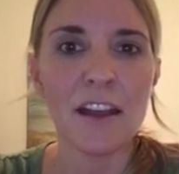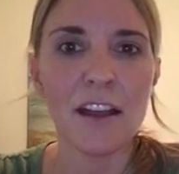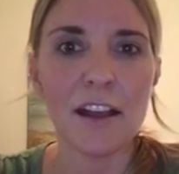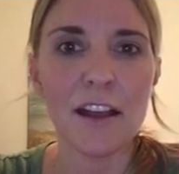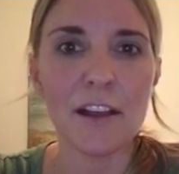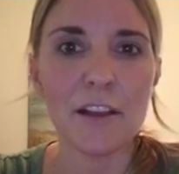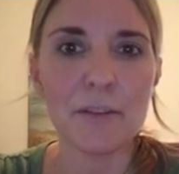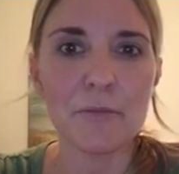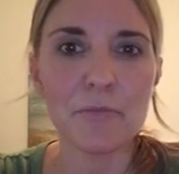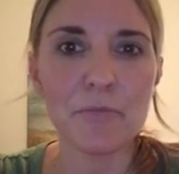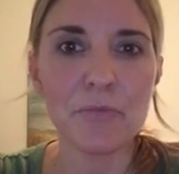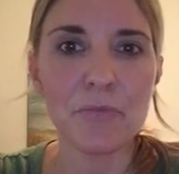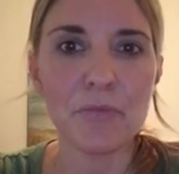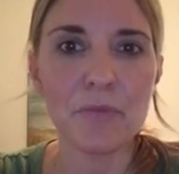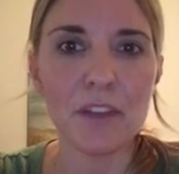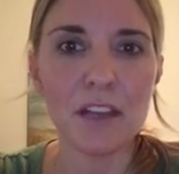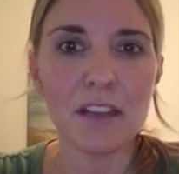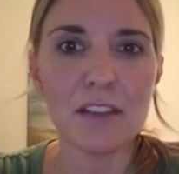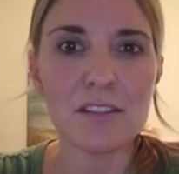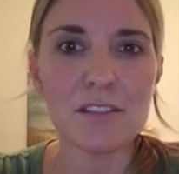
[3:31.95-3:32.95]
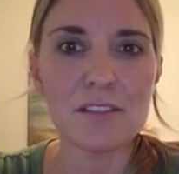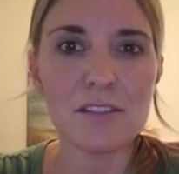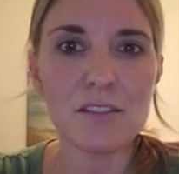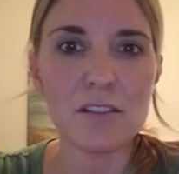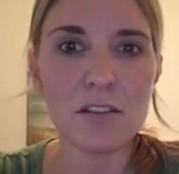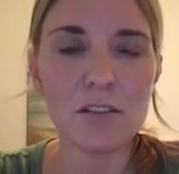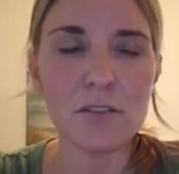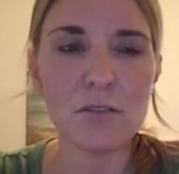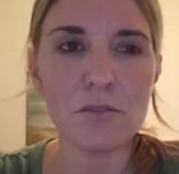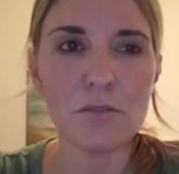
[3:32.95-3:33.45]
And
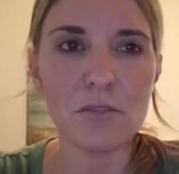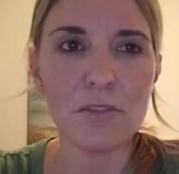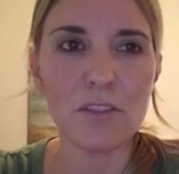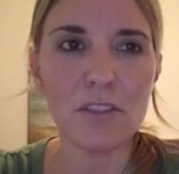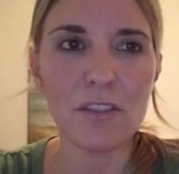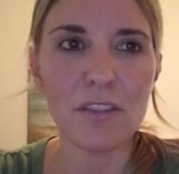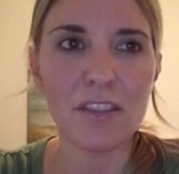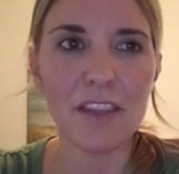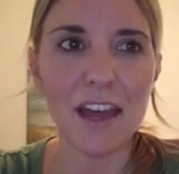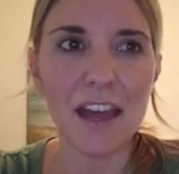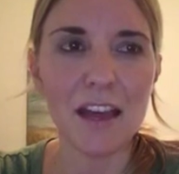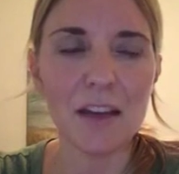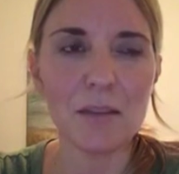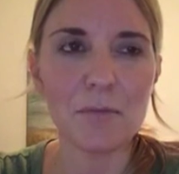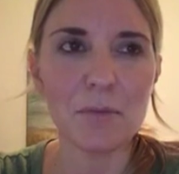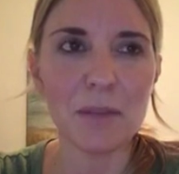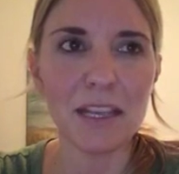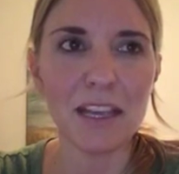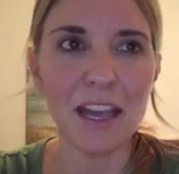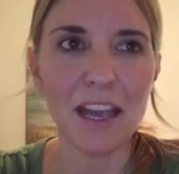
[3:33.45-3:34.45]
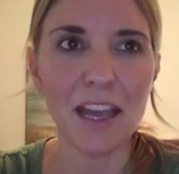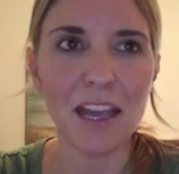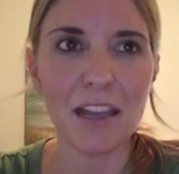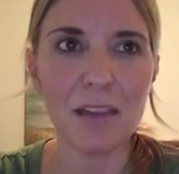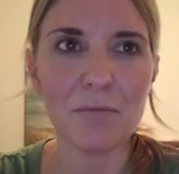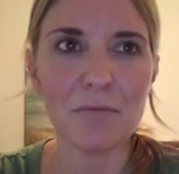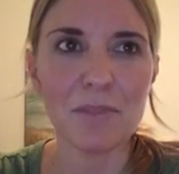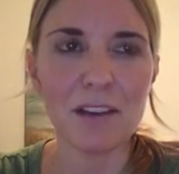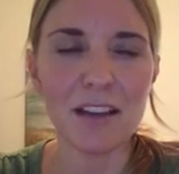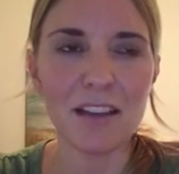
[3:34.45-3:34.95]
so that
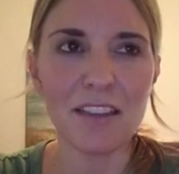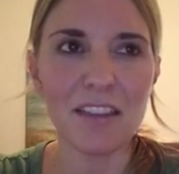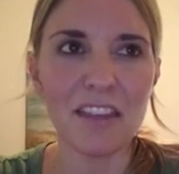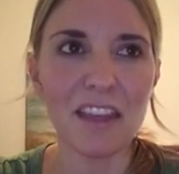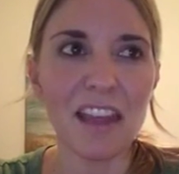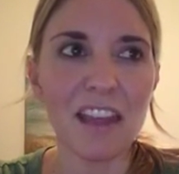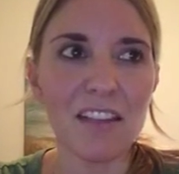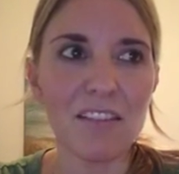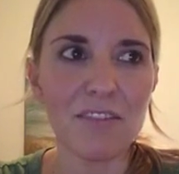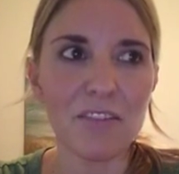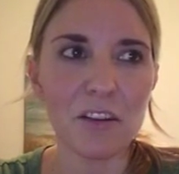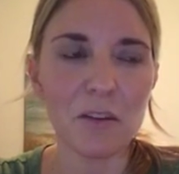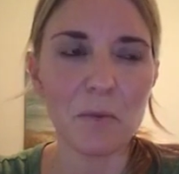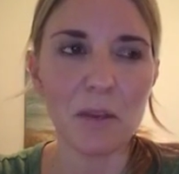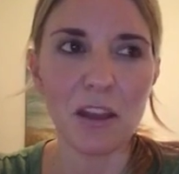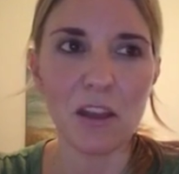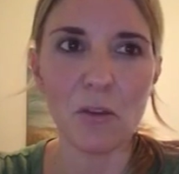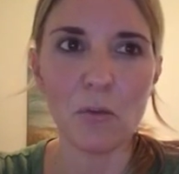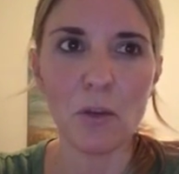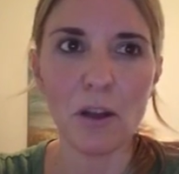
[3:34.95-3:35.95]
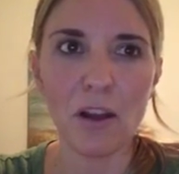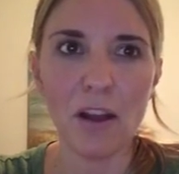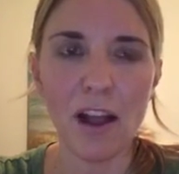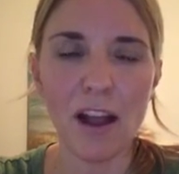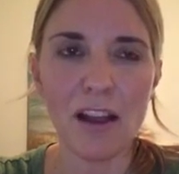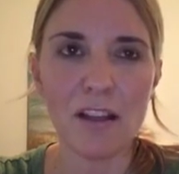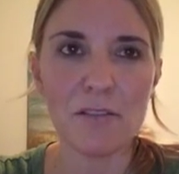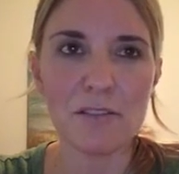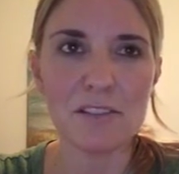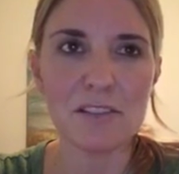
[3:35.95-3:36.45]
became a thing for me where
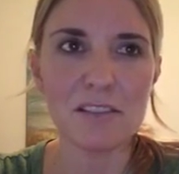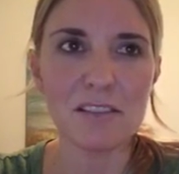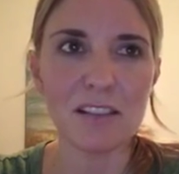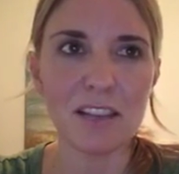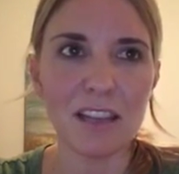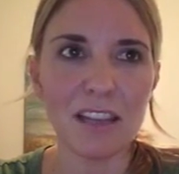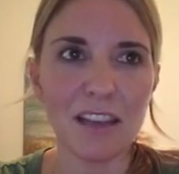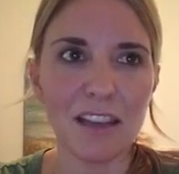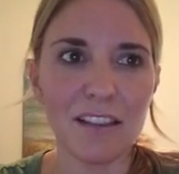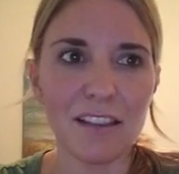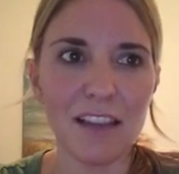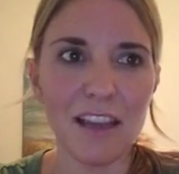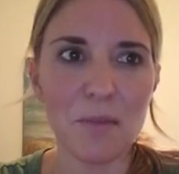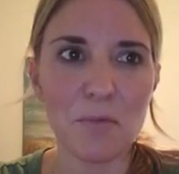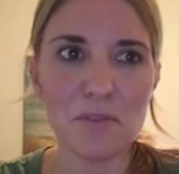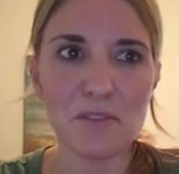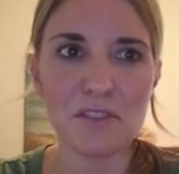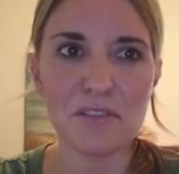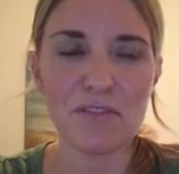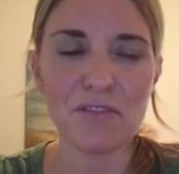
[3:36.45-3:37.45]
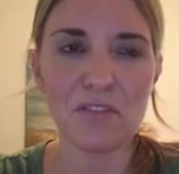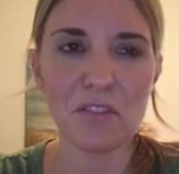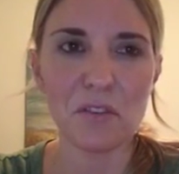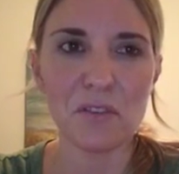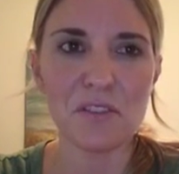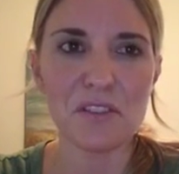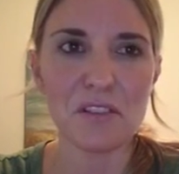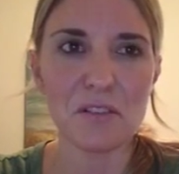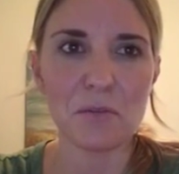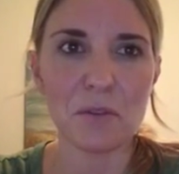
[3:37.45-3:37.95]
I was looking at labels of
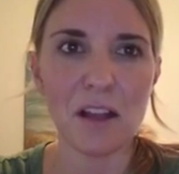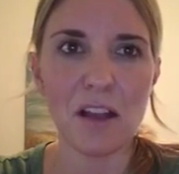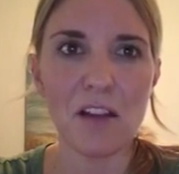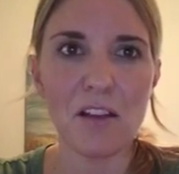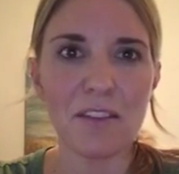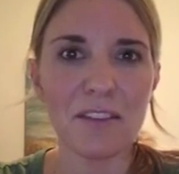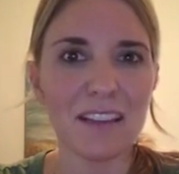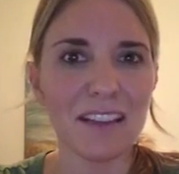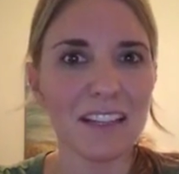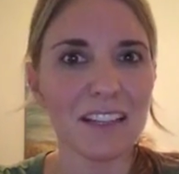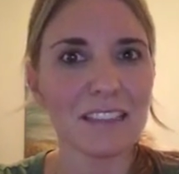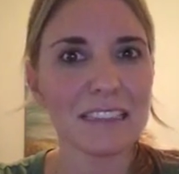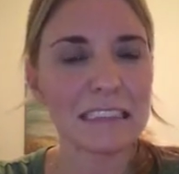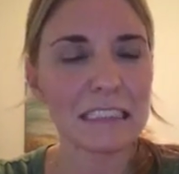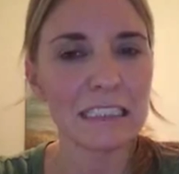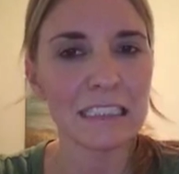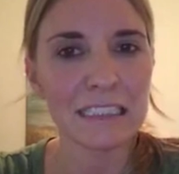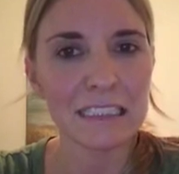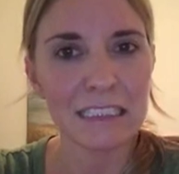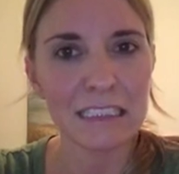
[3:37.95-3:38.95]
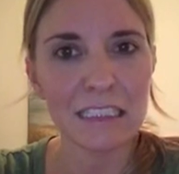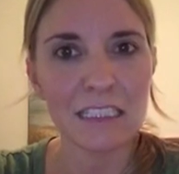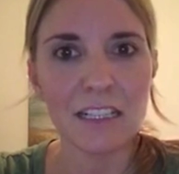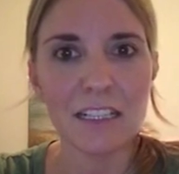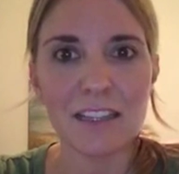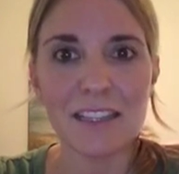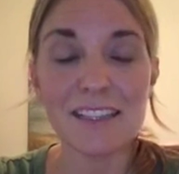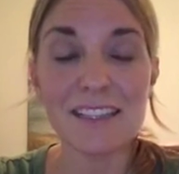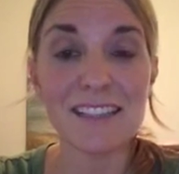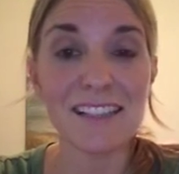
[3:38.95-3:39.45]
foods that were healthy and going,
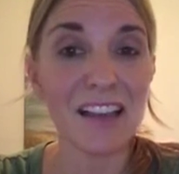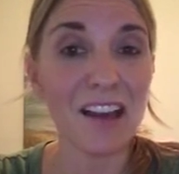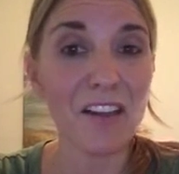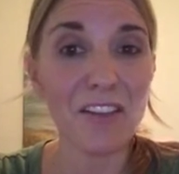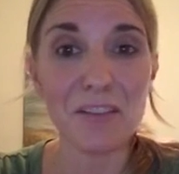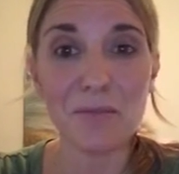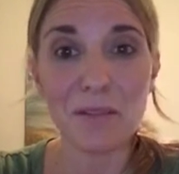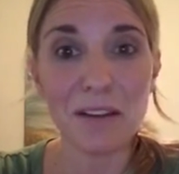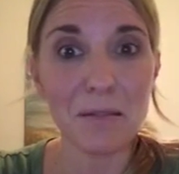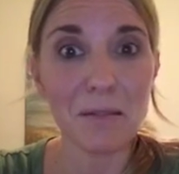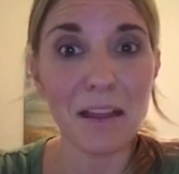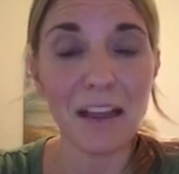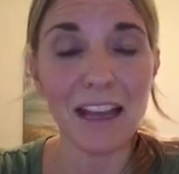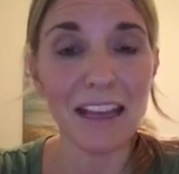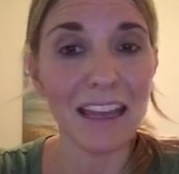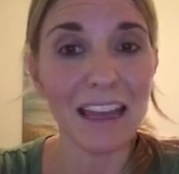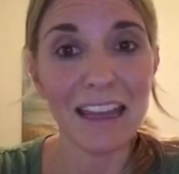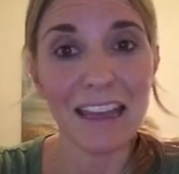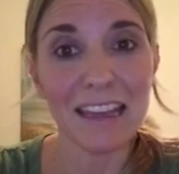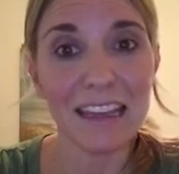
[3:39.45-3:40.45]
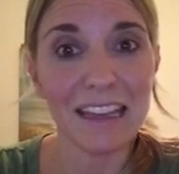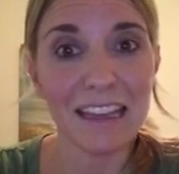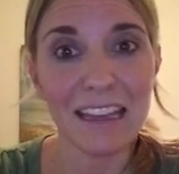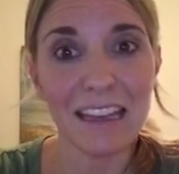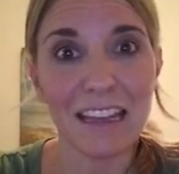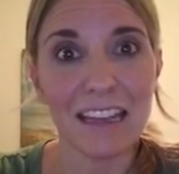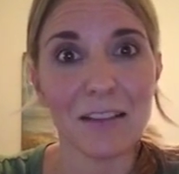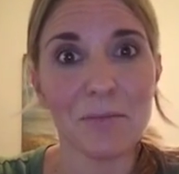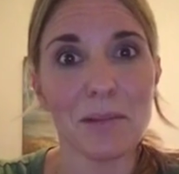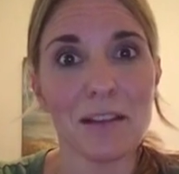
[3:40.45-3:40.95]
this is healthy, but I can't
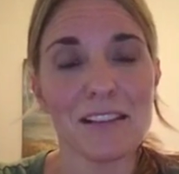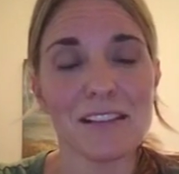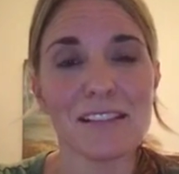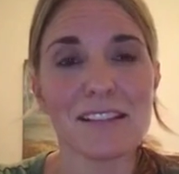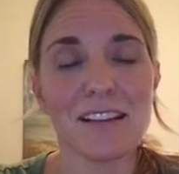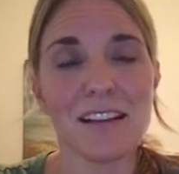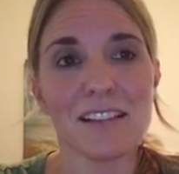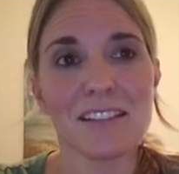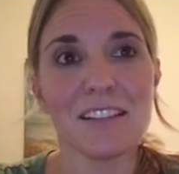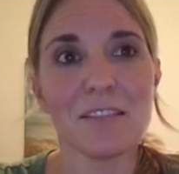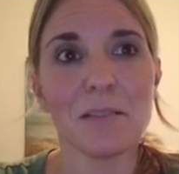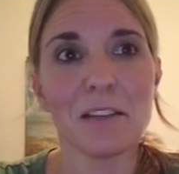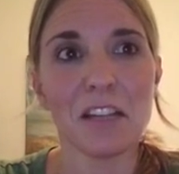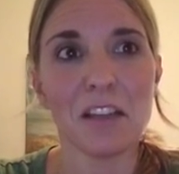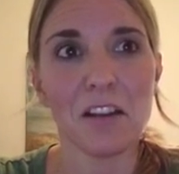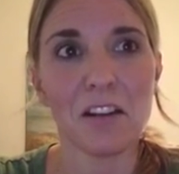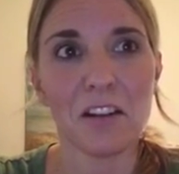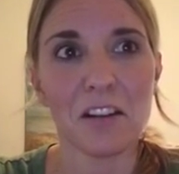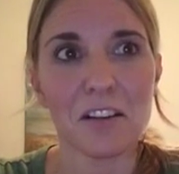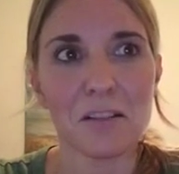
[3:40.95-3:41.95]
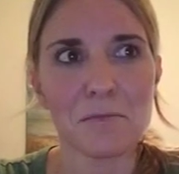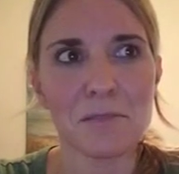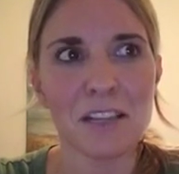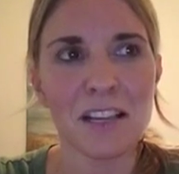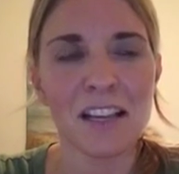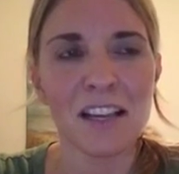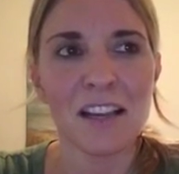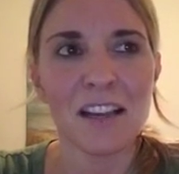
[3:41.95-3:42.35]
eat it because it's got too many carbs.